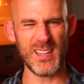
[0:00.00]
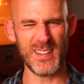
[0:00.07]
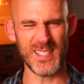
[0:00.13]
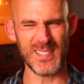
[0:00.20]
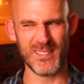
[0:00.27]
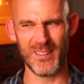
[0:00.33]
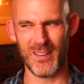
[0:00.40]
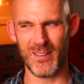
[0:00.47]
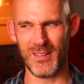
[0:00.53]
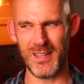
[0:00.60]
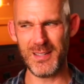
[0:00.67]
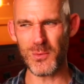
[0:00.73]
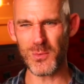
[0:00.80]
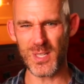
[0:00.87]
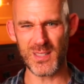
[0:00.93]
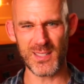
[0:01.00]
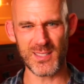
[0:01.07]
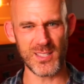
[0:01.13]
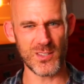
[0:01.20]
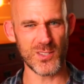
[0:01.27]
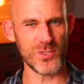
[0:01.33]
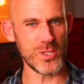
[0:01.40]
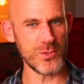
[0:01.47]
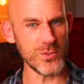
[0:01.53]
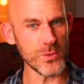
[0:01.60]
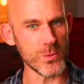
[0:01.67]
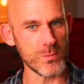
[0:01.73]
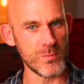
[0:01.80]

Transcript: And I don't think that's actually true.